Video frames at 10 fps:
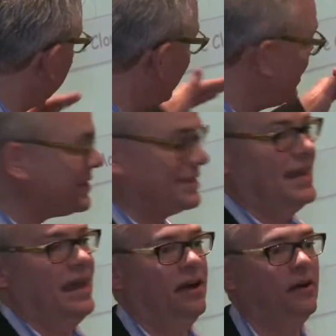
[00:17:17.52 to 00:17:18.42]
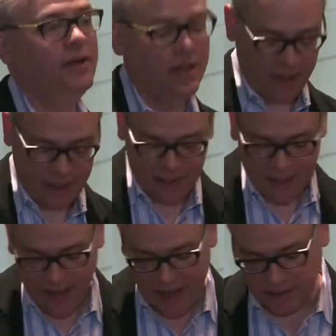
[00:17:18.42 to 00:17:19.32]
things now,
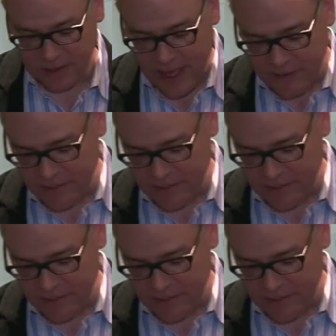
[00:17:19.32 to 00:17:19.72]
and a lot